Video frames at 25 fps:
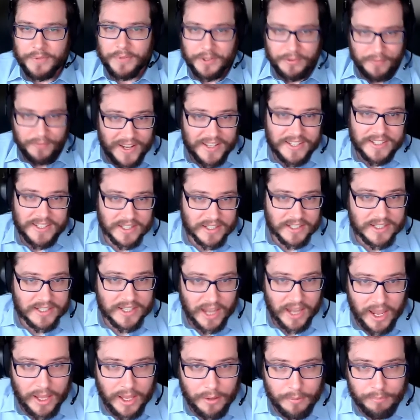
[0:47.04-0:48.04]
Suffice it to
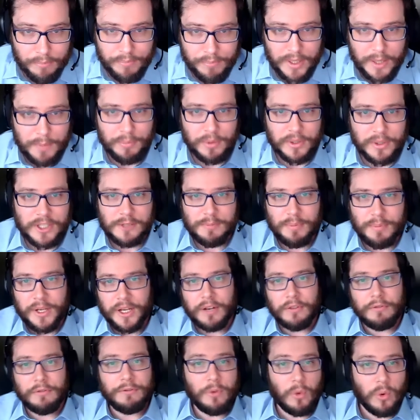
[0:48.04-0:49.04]
say, PIPL has
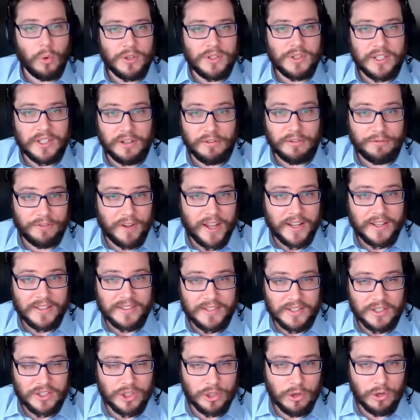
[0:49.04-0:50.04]
been in force and effect
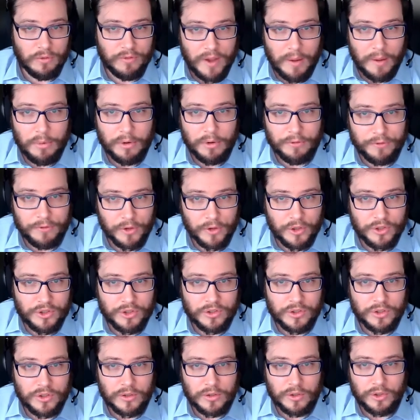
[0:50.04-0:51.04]
since November
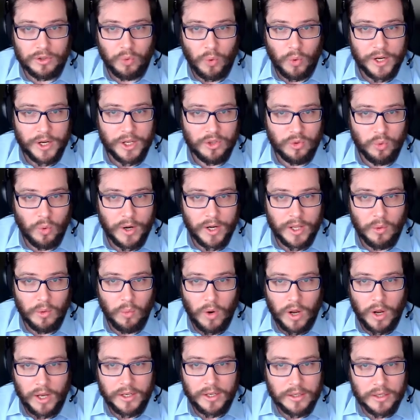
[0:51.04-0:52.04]
1st,
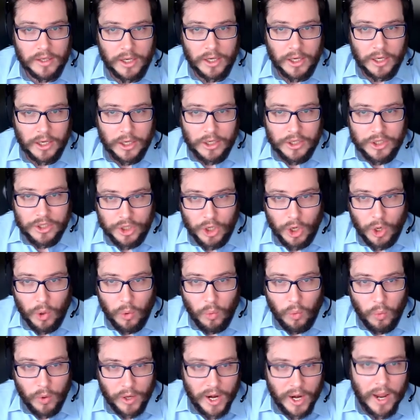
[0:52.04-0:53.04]
2021.
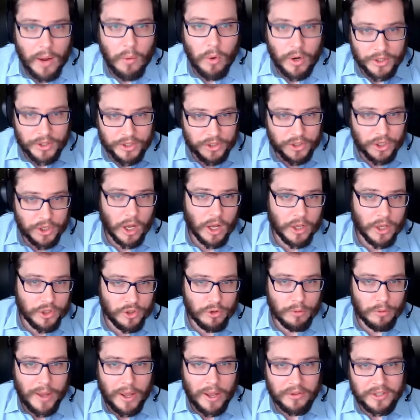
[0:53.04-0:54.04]
So what I want to talk
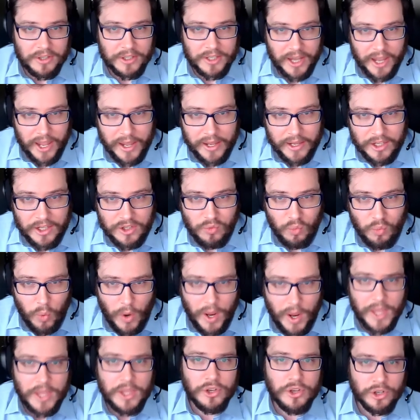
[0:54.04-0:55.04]
to you about today is
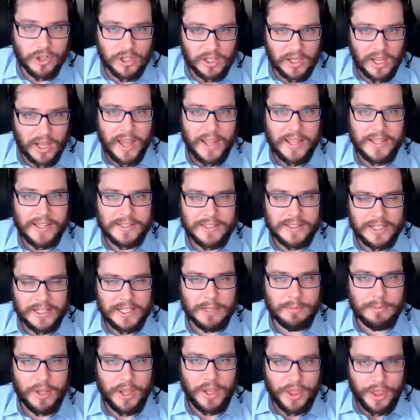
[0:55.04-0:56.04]
when your clients
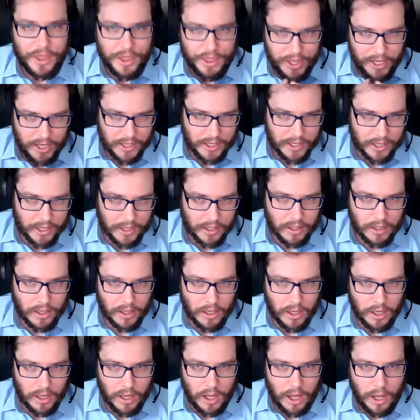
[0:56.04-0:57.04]
need to be thinking
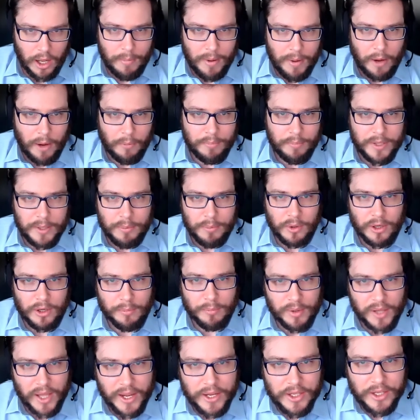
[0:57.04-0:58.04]
about PIPL
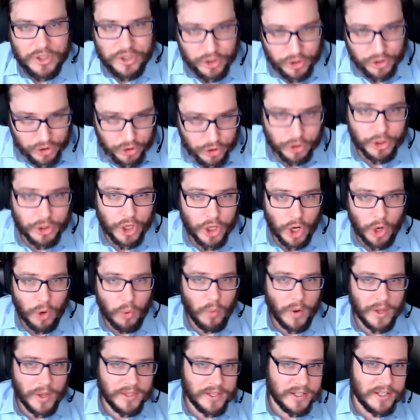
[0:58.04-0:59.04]
compliance, so you'll
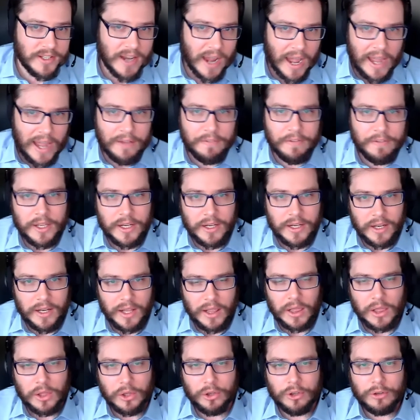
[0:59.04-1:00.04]
know when to dive in
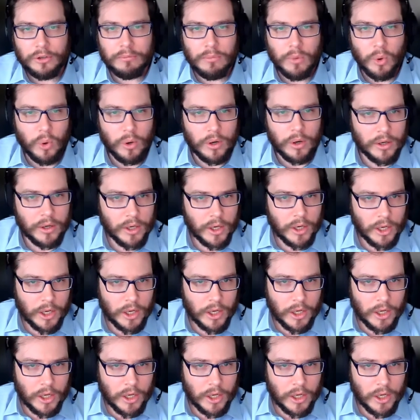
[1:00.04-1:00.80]
and learn more.